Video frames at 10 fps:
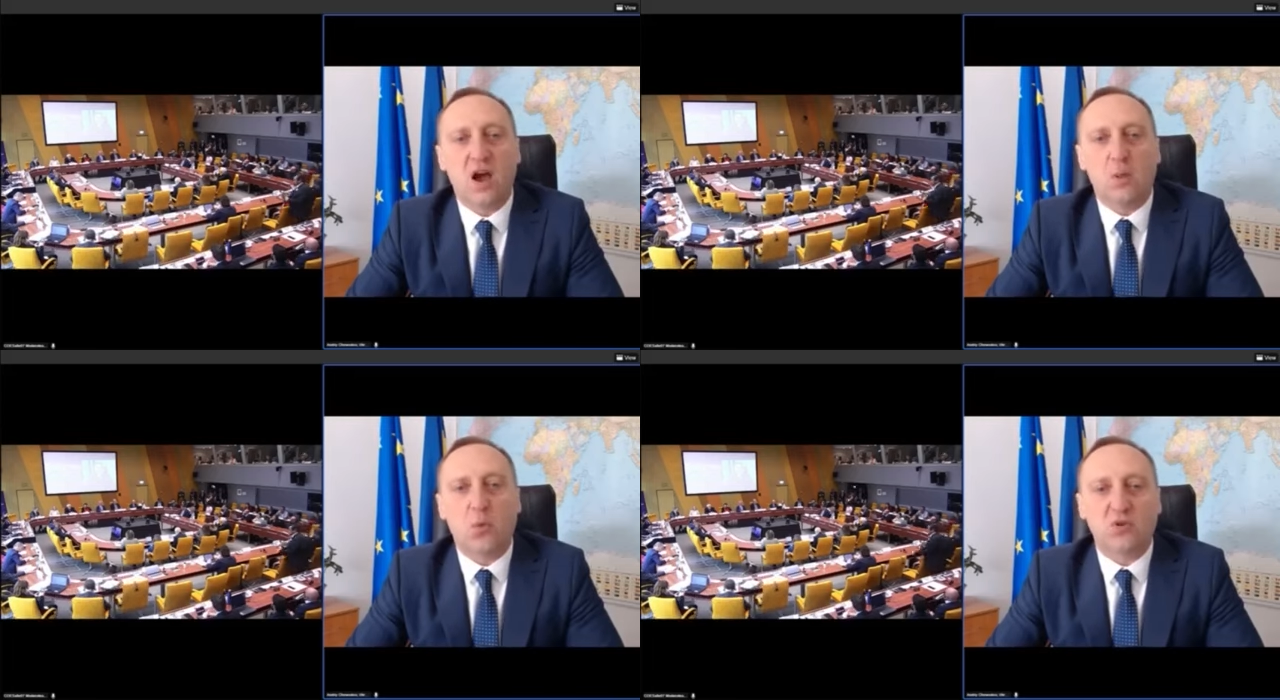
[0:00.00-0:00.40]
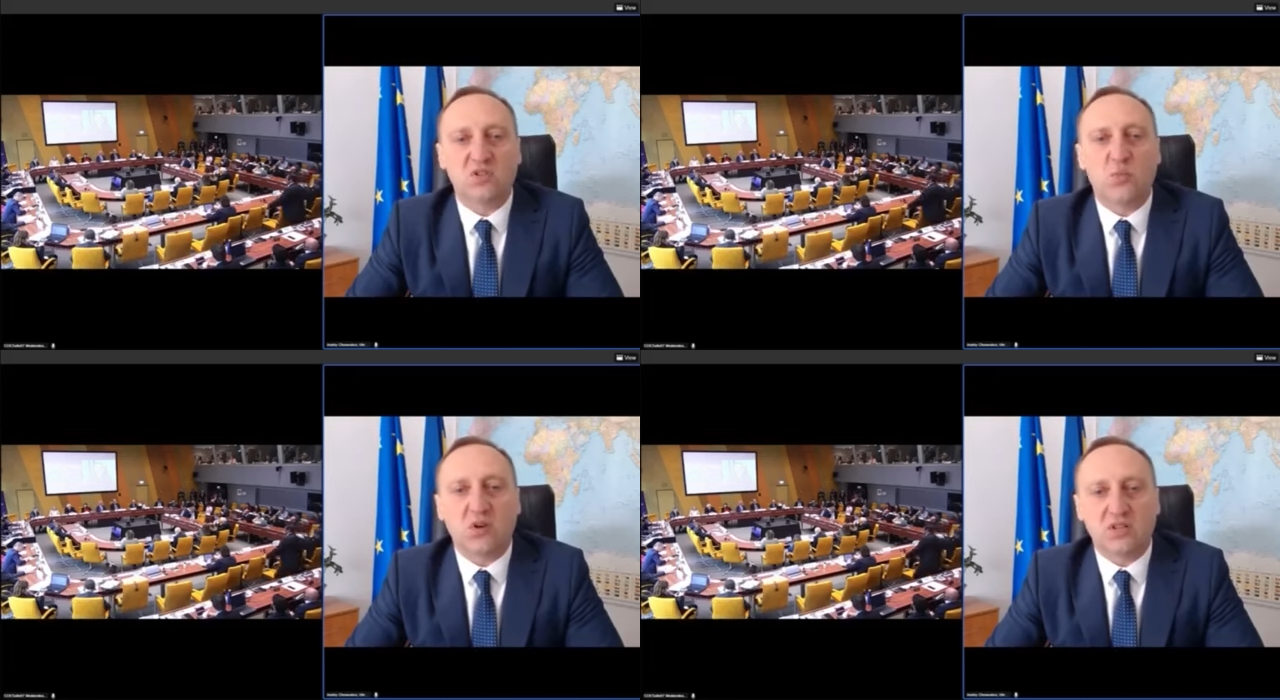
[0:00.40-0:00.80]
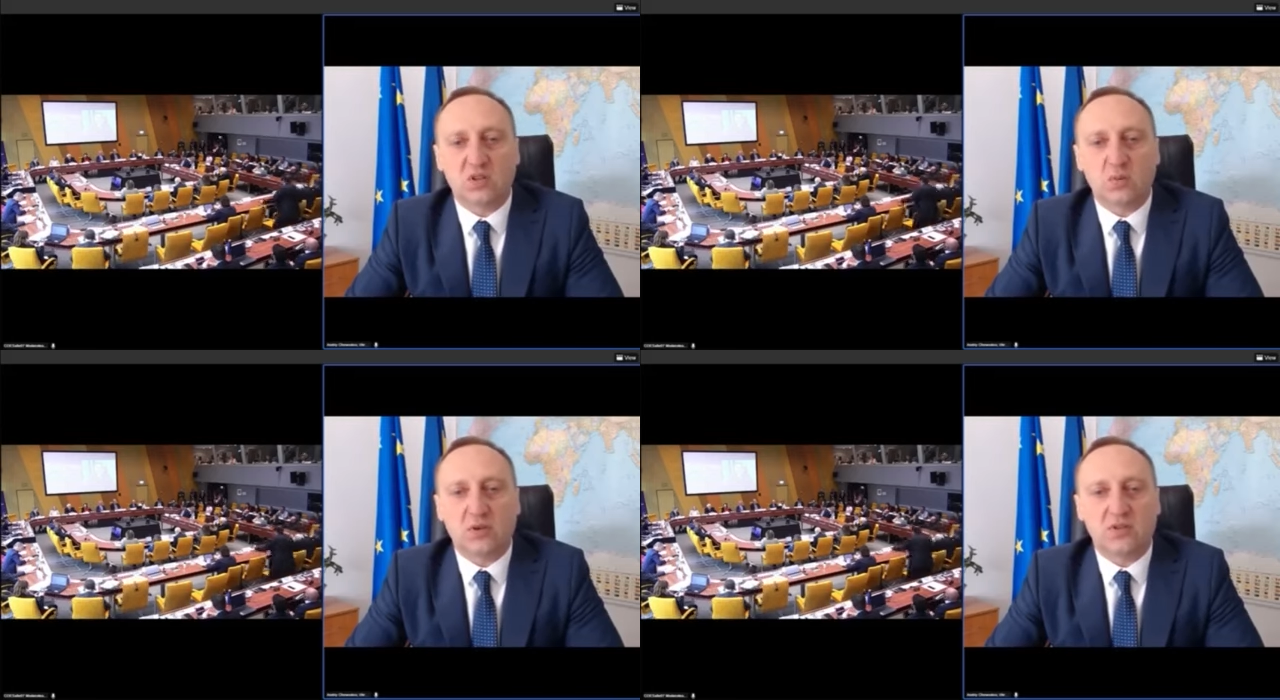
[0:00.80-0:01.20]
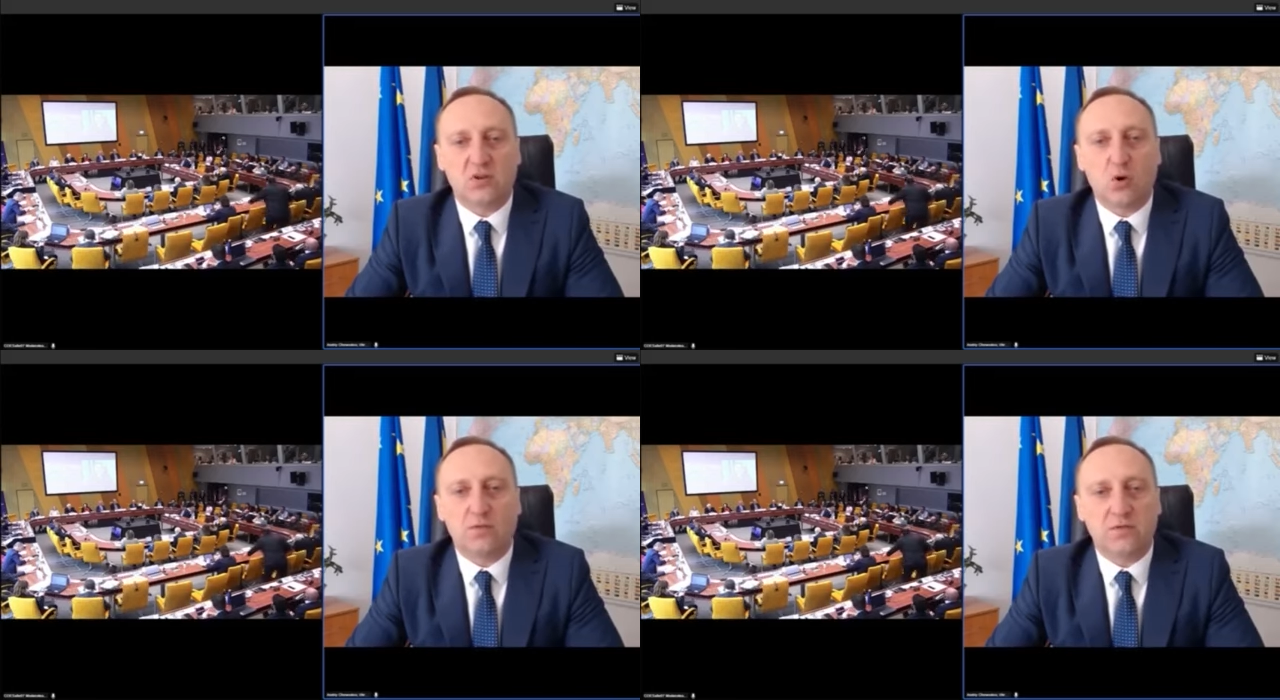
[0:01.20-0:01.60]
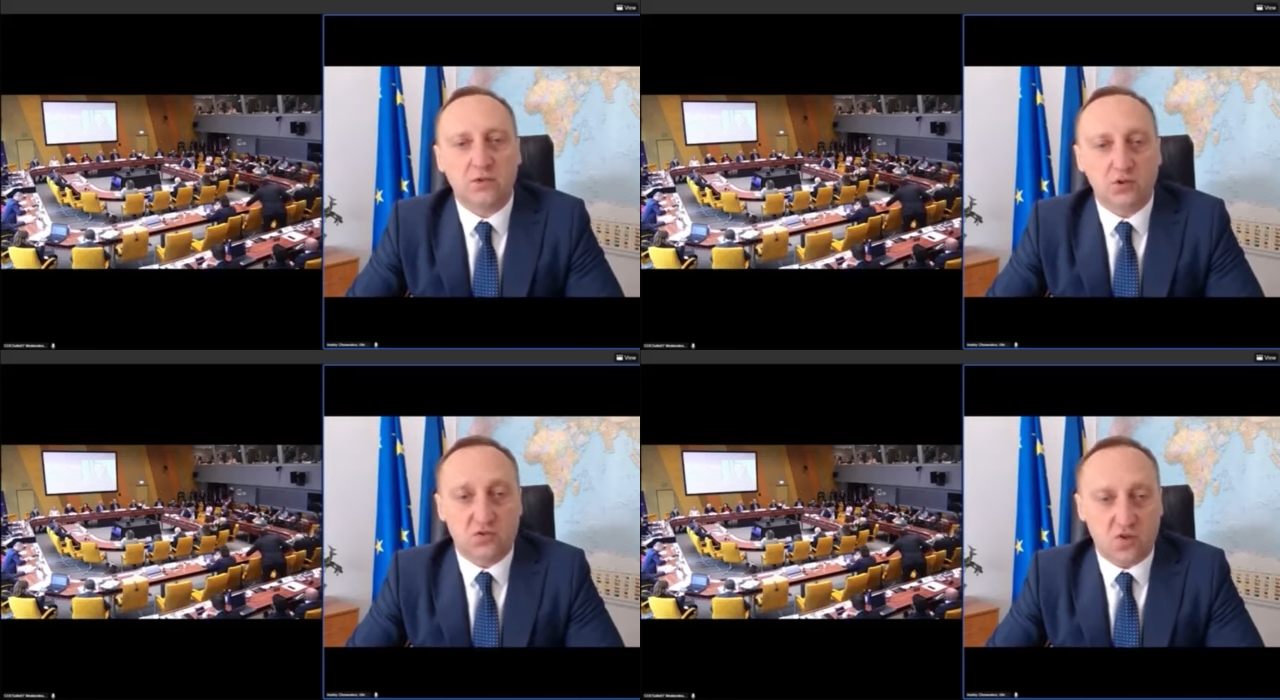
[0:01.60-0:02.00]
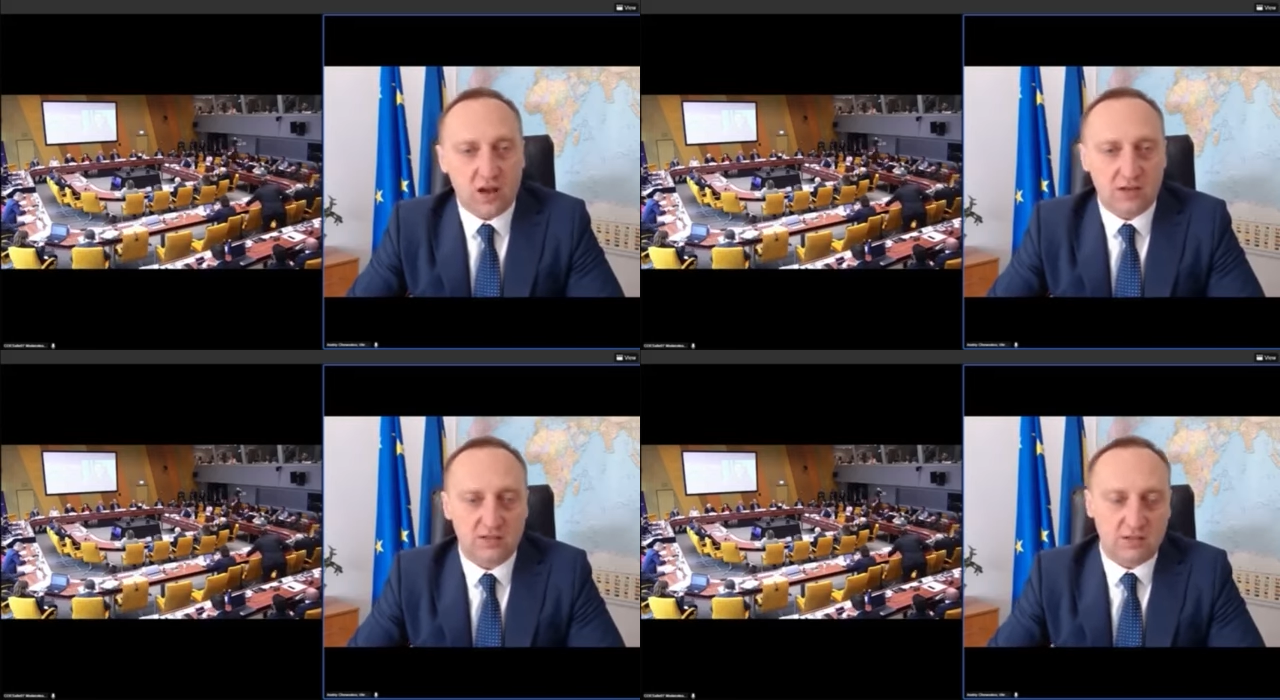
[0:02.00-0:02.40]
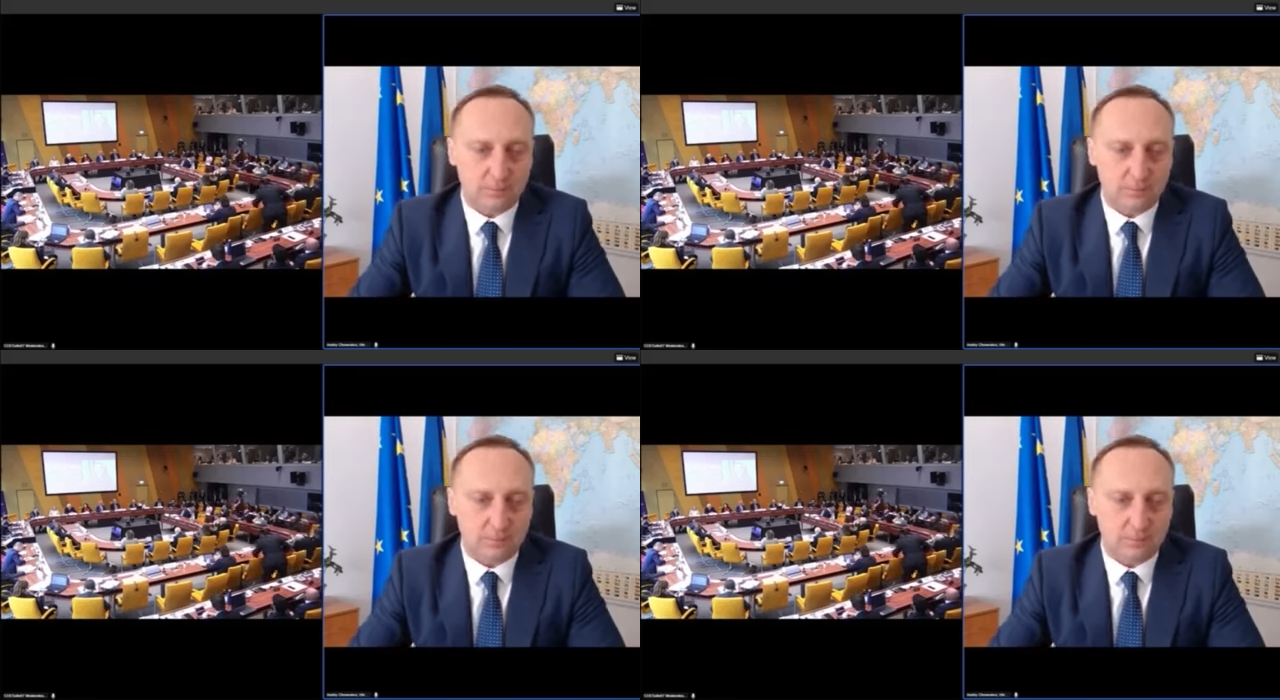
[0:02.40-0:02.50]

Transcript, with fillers: upon the principles of neutrality.